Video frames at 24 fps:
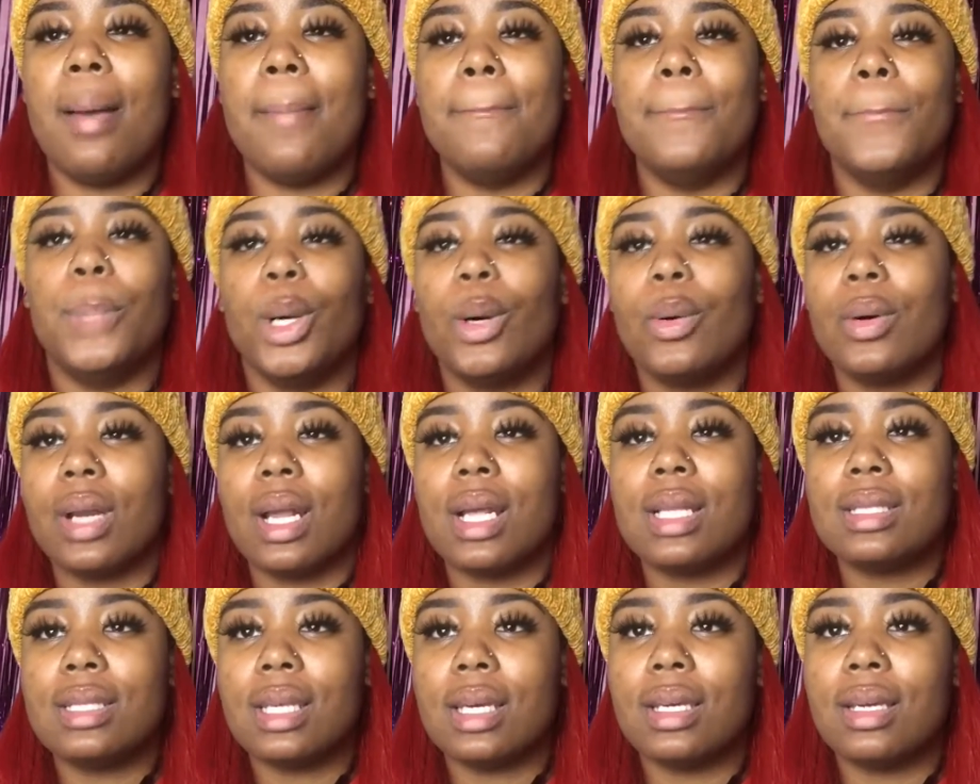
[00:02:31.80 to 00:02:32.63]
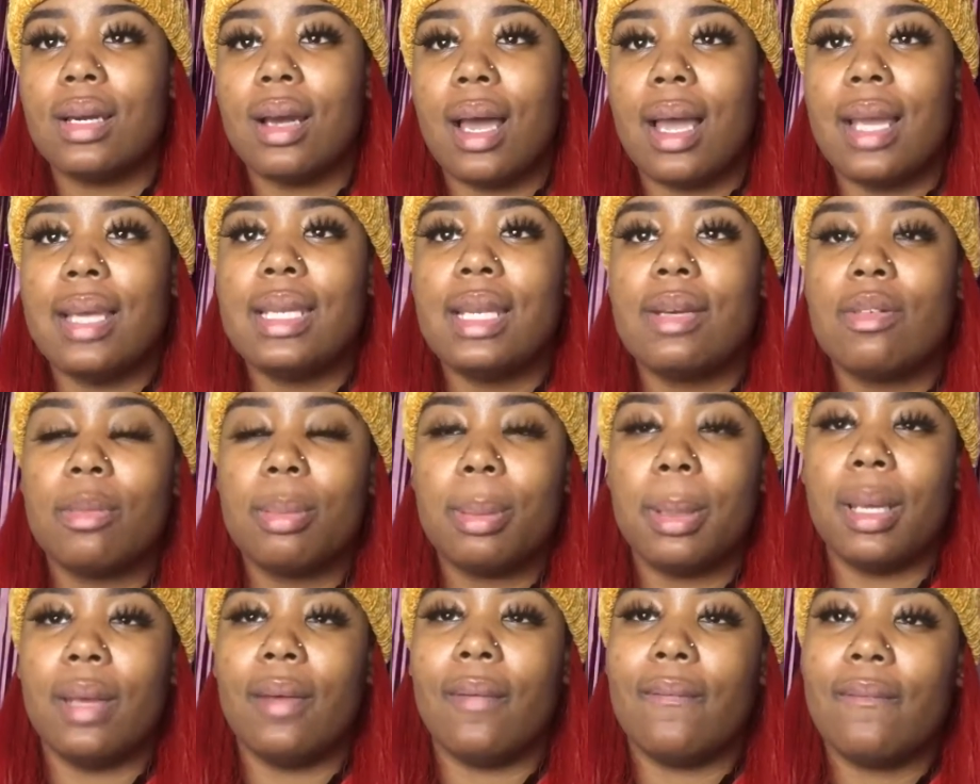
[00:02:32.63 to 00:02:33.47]
But when I tell you, I ain't never
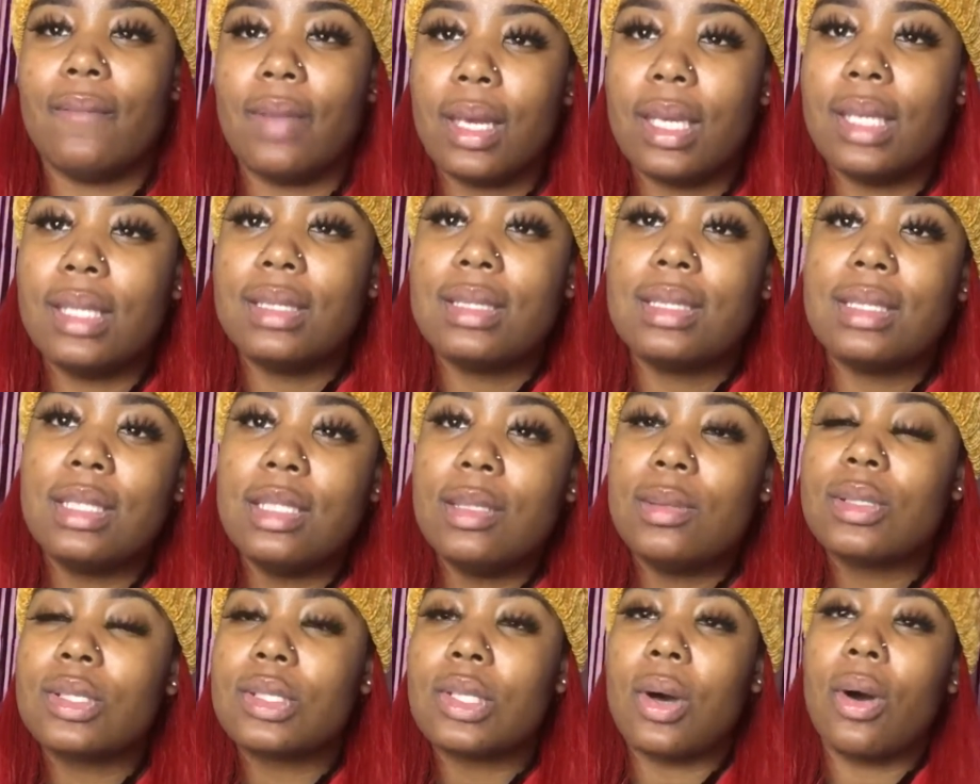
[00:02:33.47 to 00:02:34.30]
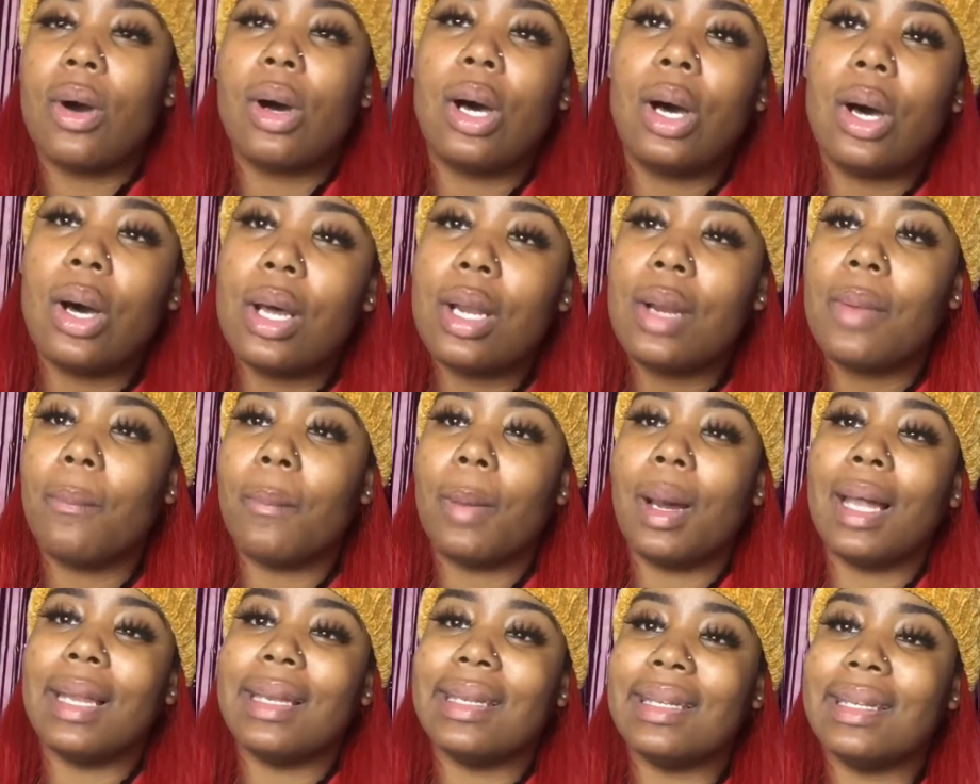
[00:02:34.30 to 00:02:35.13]
played fake sleep so hard in
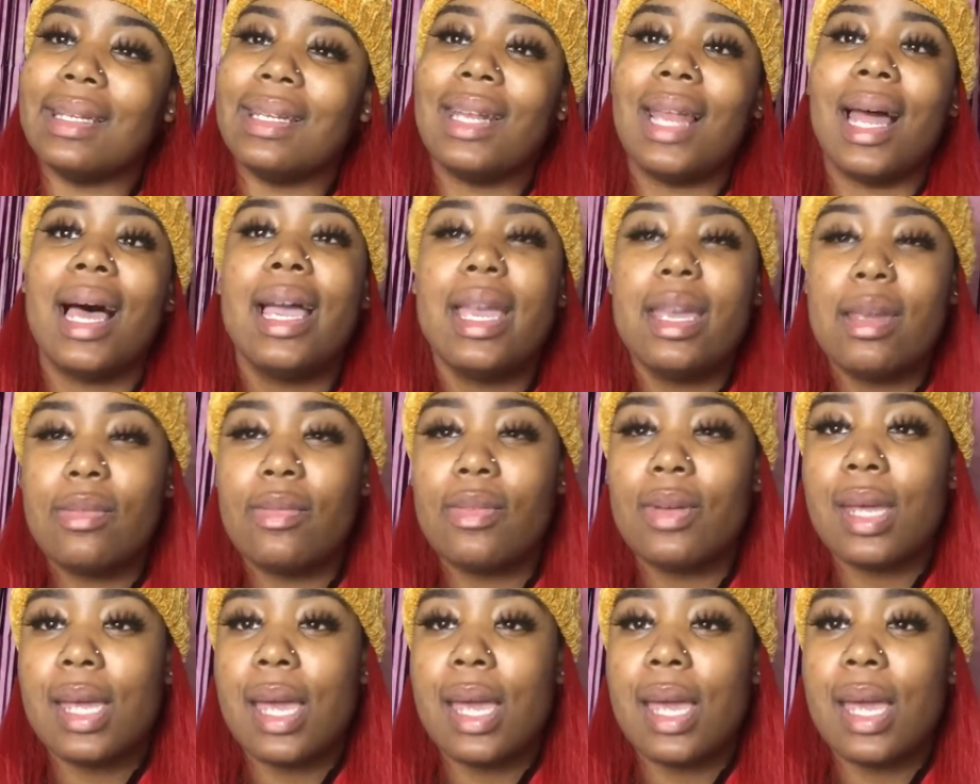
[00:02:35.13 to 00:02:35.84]
my life.